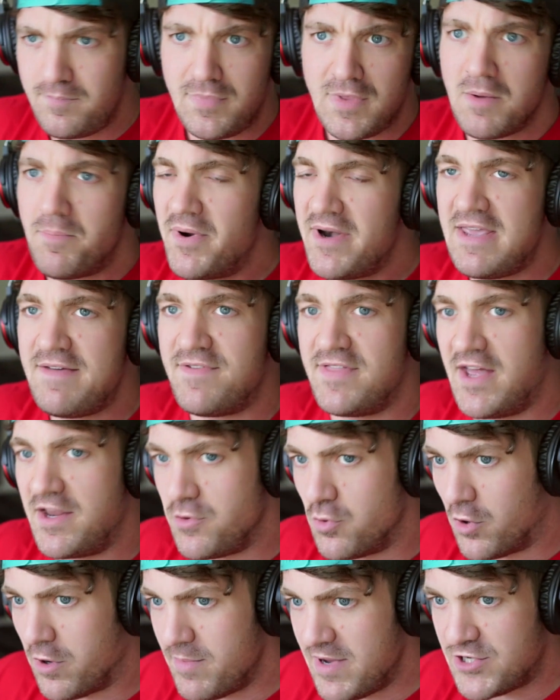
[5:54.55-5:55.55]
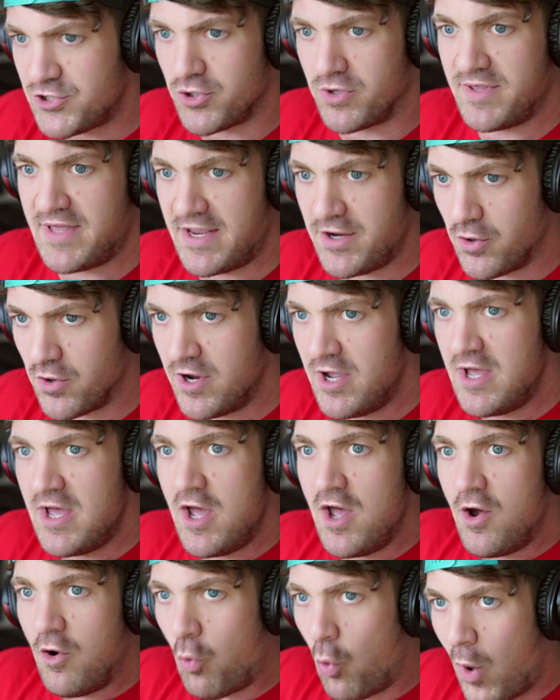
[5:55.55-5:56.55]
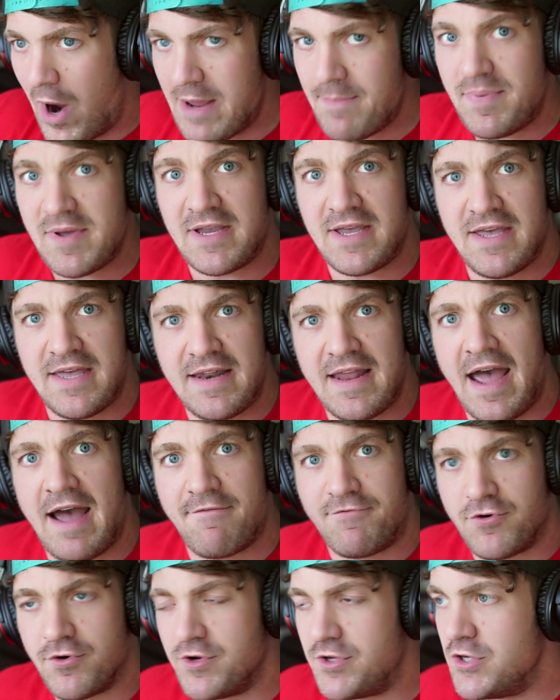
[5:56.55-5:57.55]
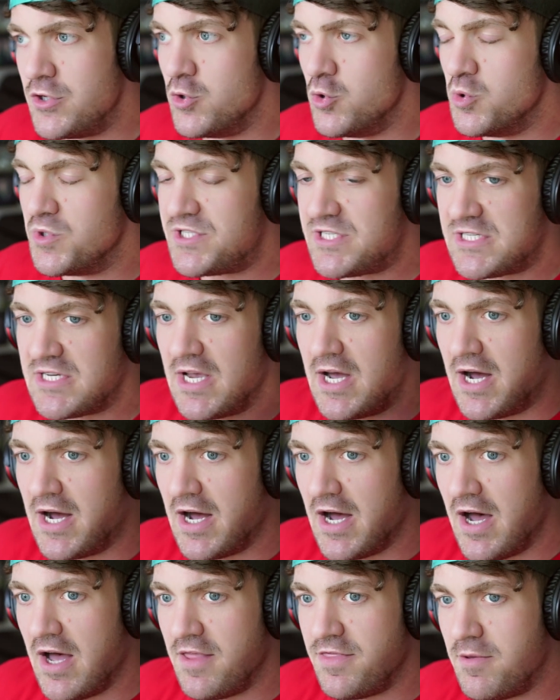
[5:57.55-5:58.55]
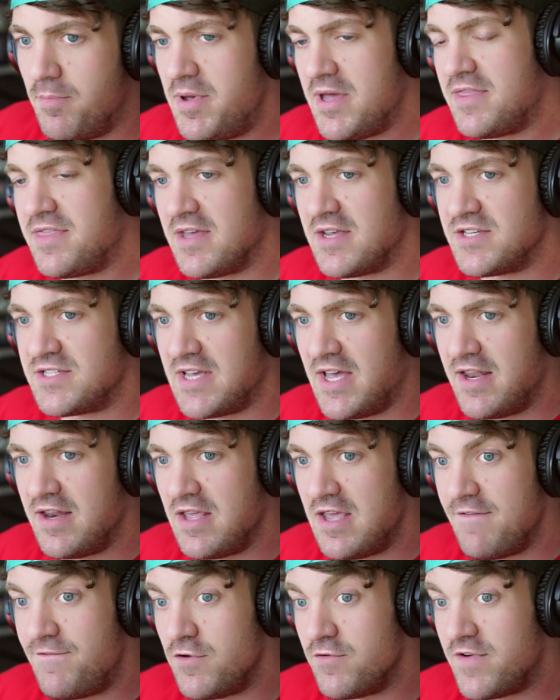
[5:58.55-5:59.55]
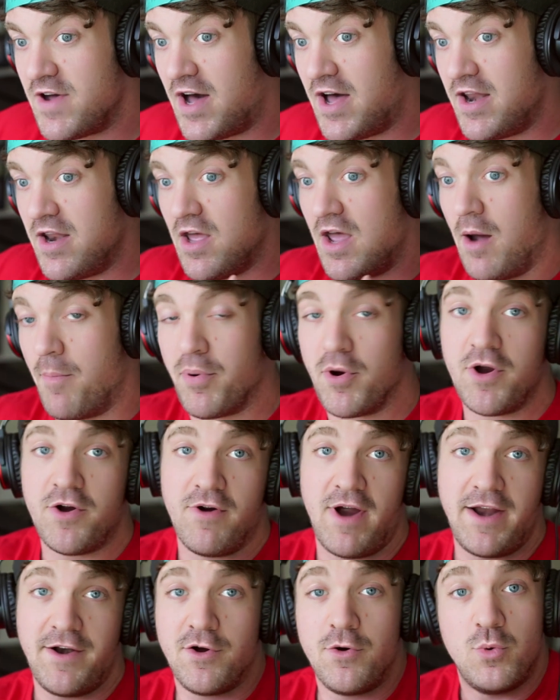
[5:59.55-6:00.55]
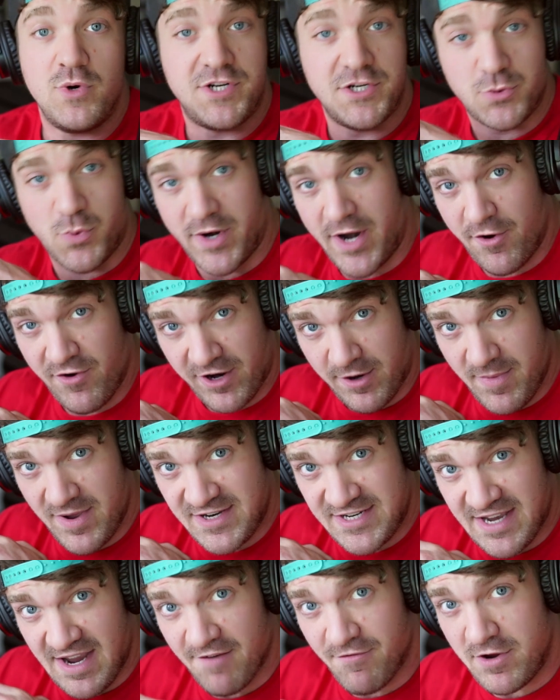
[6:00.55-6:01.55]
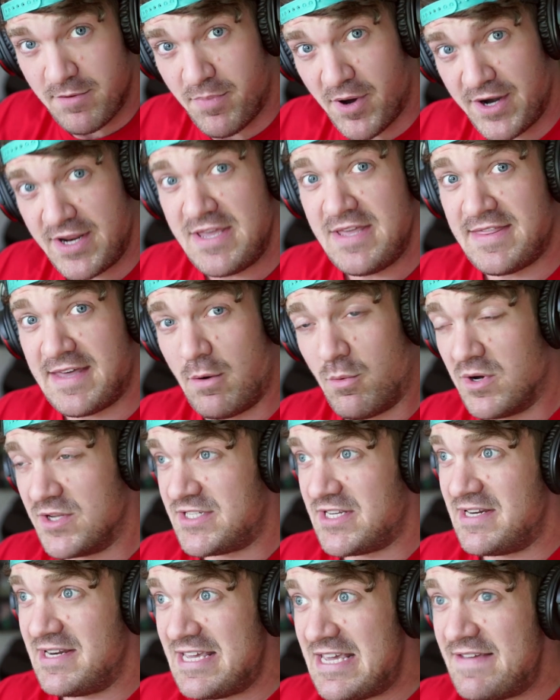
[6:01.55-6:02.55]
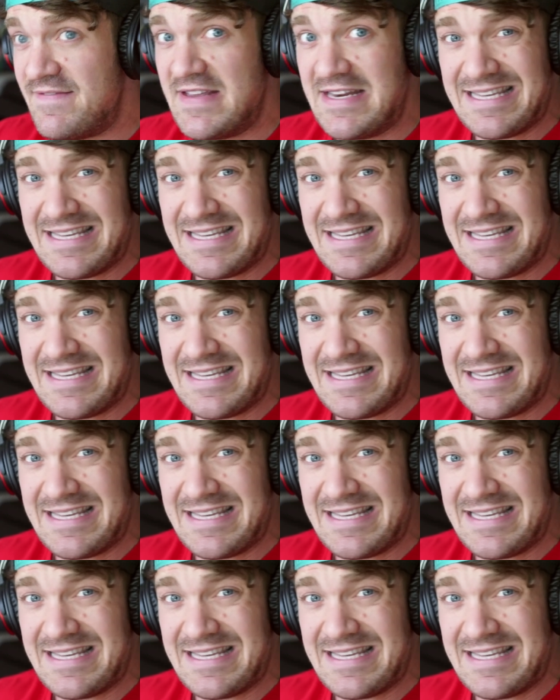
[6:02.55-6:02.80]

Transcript: But even then, you want to make sure that you're wiping it after use. The big thing is that if you've got a burr grinder, which is what I recommend to everybody that wants an even,